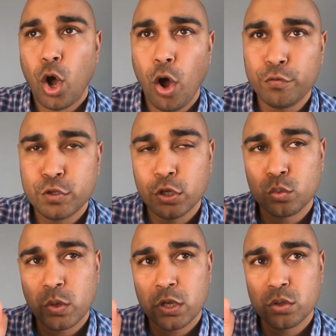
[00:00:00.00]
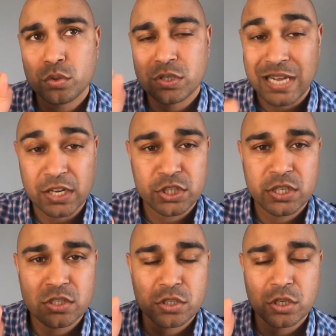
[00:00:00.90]
Often we use
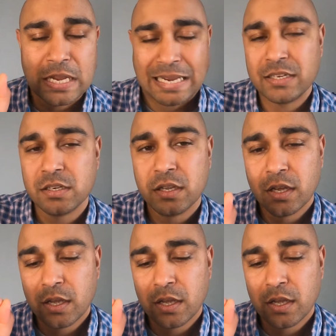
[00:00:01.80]
dashes in